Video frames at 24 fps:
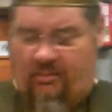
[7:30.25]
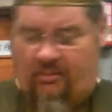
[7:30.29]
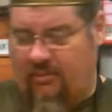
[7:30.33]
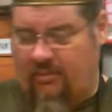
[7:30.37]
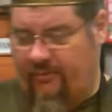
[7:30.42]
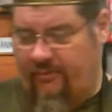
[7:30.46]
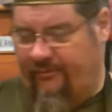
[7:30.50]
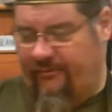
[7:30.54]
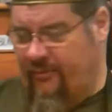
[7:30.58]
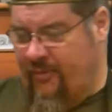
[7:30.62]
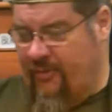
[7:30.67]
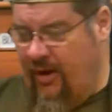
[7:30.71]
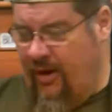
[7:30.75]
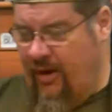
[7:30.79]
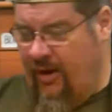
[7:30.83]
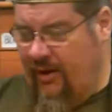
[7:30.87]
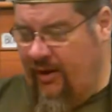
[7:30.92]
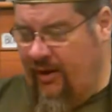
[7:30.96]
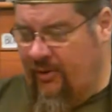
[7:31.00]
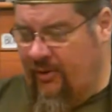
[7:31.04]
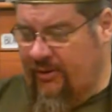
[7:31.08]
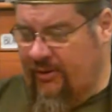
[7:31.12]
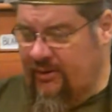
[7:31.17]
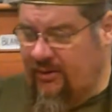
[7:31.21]
For my
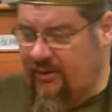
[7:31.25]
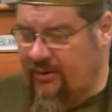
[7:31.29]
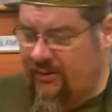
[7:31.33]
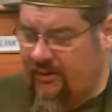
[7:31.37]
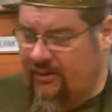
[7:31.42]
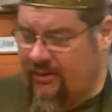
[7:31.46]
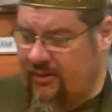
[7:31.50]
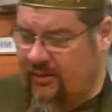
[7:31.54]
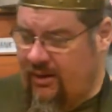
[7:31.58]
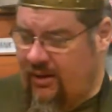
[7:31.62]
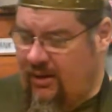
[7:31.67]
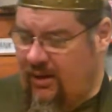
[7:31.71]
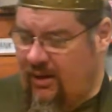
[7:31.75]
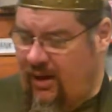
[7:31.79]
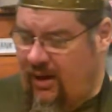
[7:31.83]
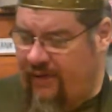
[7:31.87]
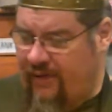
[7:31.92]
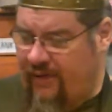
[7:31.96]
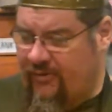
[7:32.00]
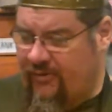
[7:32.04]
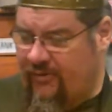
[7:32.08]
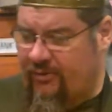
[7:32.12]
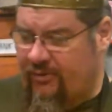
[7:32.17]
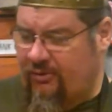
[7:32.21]
one,
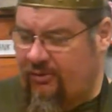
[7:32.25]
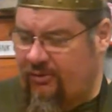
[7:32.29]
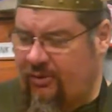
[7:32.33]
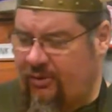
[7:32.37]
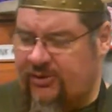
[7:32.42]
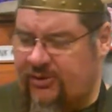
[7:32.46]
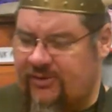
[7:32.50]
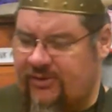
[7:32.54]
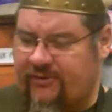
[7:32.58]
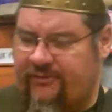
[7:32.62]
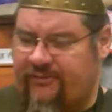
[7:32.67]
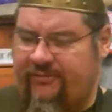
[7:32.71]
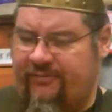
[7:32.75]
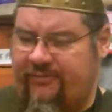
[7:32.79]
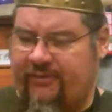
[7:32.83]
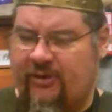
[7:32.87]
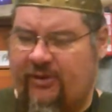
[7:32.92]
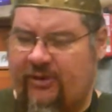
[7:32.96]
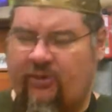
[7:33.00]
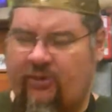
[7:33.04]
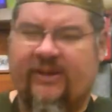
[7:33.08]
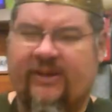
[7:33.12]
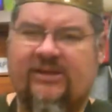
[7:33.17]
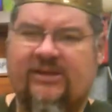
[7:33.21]
I've got lots of
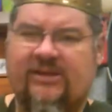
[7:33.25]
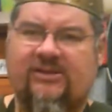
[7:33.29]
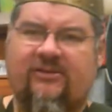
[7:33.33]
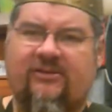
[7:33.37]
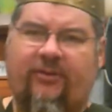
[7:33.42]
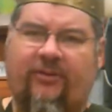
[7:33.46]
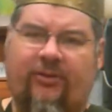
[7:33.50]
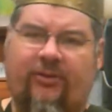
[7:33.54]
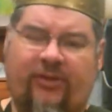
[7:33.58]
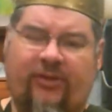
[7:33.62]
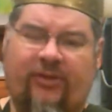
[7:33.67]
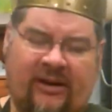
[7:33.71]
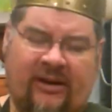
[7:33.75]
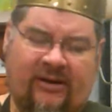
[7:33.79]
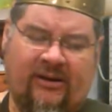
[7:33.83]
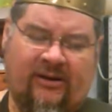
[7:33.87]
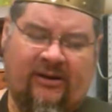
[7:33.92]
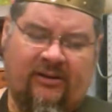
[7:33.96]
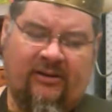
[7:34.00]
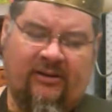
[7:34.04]
little bits of thin